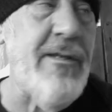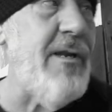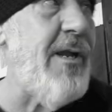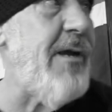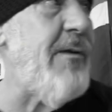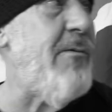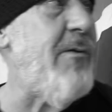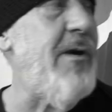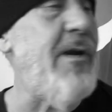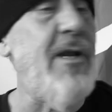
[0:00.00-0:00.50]

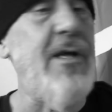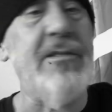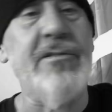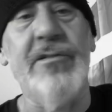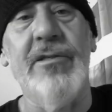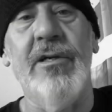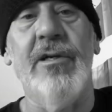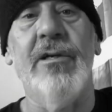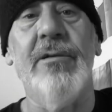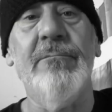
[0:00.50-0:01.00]
like where it does
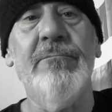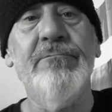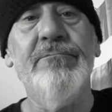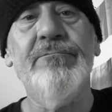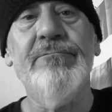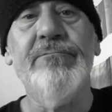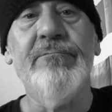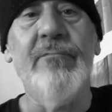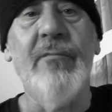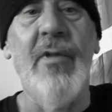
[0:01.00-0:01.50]
here.
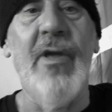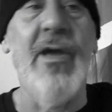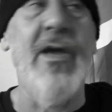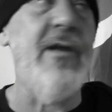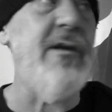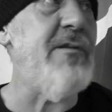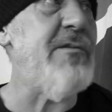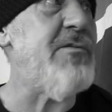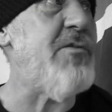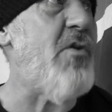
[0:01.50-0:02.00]

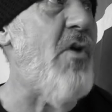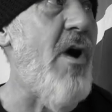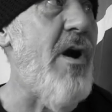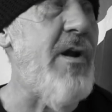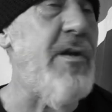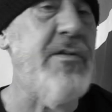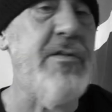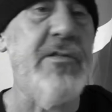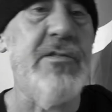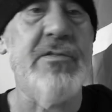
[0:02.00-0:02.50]
And it's
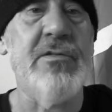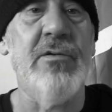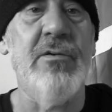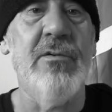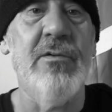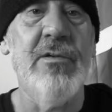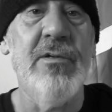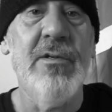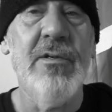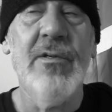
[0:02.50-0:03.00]
cottages,
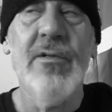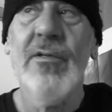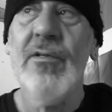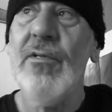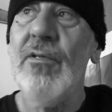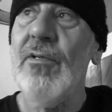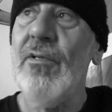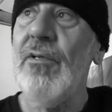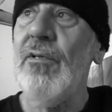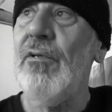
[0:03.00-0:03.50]
so
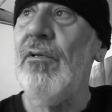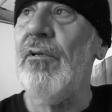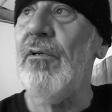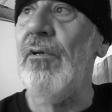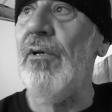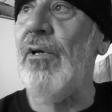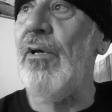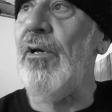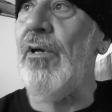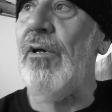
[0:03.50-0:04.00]

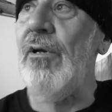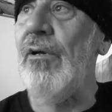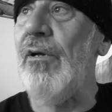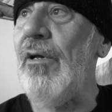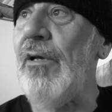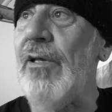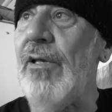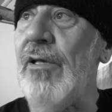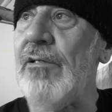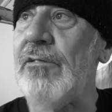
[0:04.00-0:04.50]

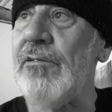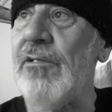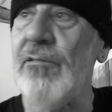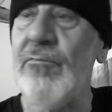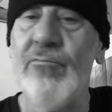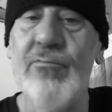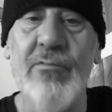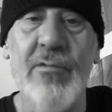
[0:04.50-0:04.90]
I guess that...